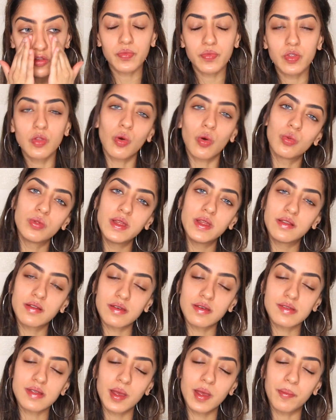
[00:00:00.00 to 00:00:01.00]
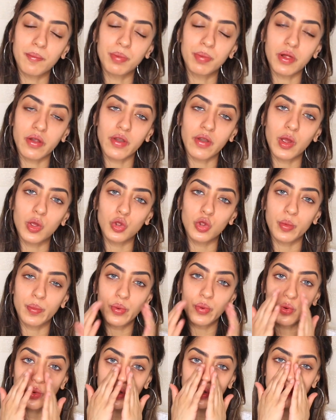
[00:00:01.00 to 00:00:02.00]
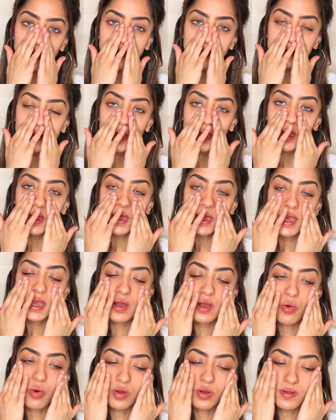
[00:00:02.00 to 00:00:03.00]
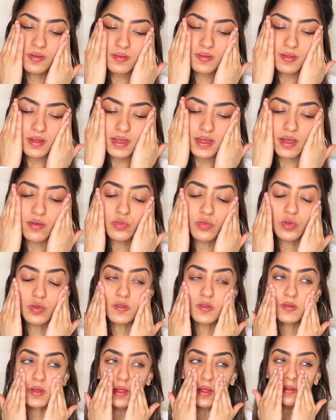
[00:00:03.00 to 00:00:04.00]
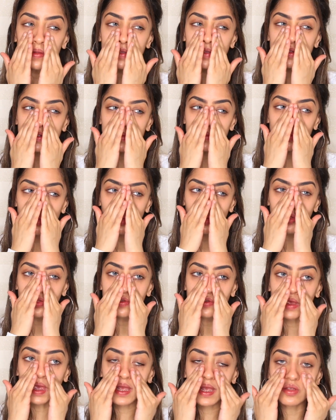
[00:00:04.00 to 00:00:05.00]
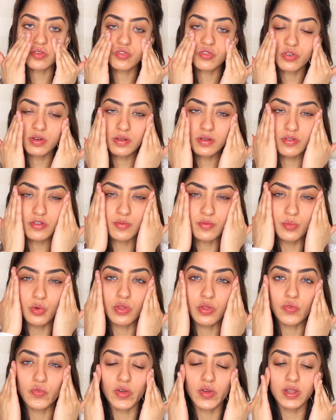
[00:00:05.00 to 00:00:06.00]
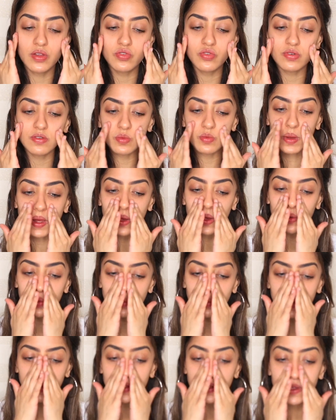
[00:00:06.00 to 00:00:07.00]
Not only does it blur out your pores, it honestly gives your skin this smooth texture and smooth finish as well.